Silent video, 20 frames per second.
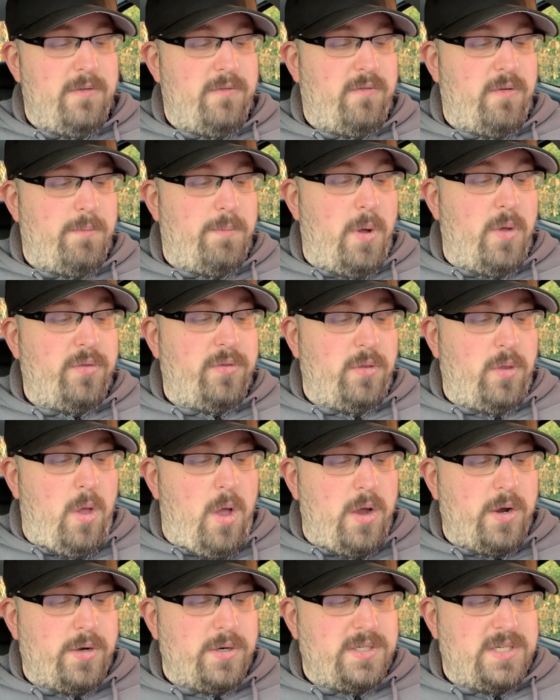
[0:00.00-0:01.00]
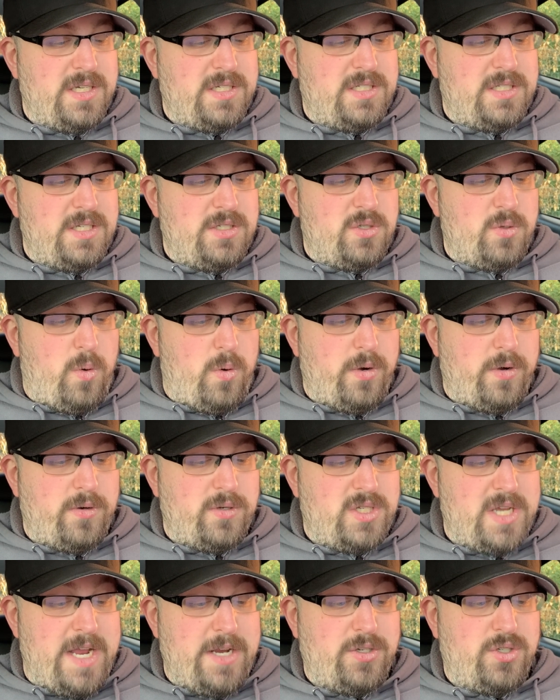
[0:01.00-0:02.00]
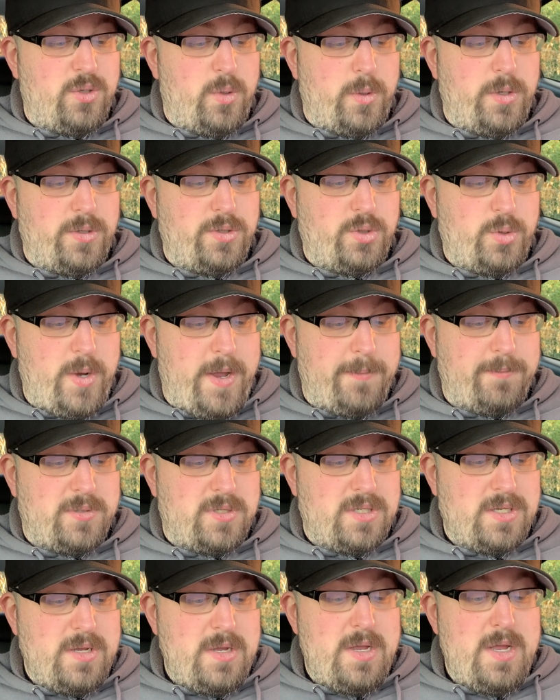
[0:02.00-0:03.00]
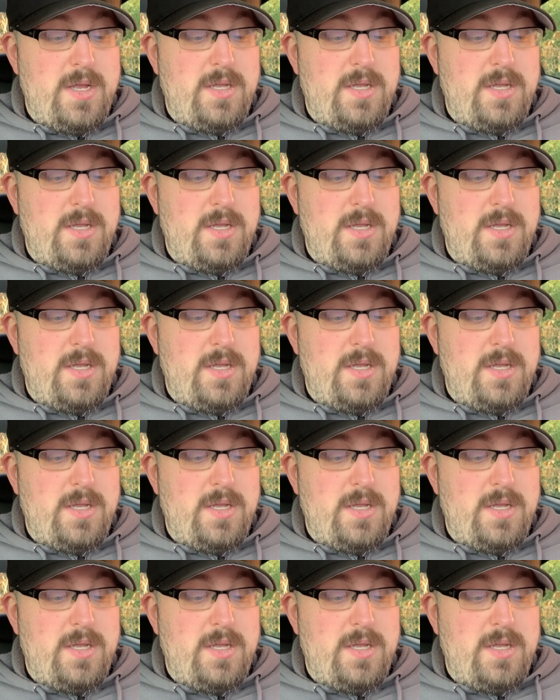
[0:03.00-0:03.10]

for both longer distance orders and shorter trips.